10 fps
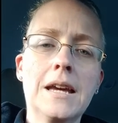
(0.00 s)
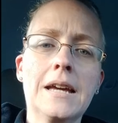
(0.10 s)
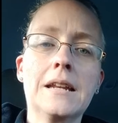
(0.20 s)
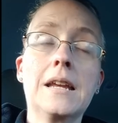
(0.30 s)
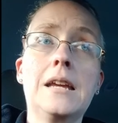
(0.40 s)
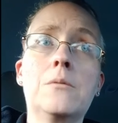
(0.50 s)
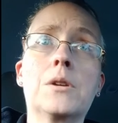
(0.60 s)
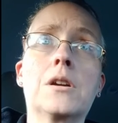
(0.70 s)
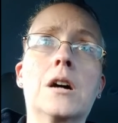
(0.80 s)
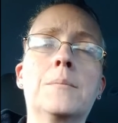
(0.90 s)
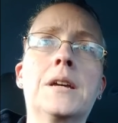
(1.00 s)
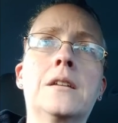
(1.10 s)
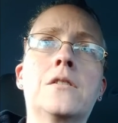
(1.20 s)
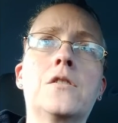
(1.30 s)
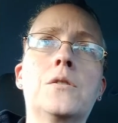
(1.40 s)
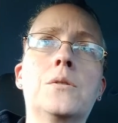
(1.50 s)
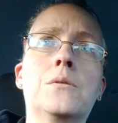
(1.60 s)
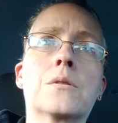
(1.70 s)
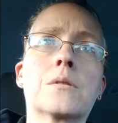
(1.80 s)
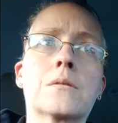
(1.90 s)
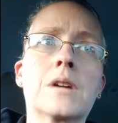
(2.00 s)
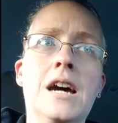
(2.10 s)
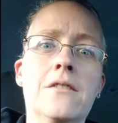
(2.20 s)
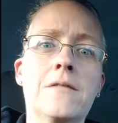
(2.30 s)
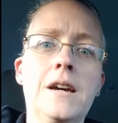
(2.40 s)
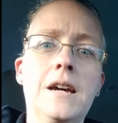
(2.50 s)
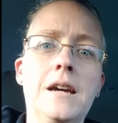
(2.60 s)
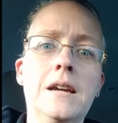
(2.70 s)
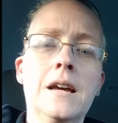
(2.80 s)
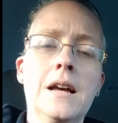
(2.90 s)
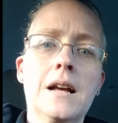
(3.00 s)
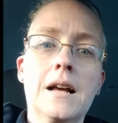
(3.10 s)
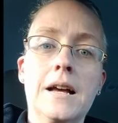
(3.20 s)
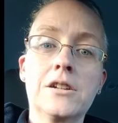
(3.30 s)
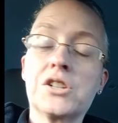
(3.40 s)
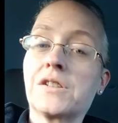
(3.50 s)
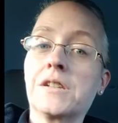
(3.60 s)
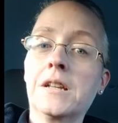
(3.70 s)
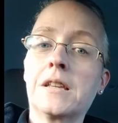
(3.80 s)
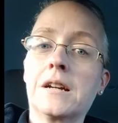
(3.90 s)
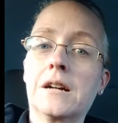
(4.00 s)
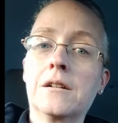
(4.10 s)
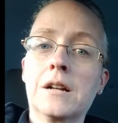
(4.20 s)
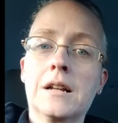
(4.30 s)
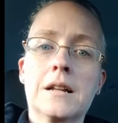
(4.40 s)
and he would come into the little cafe and just sit there,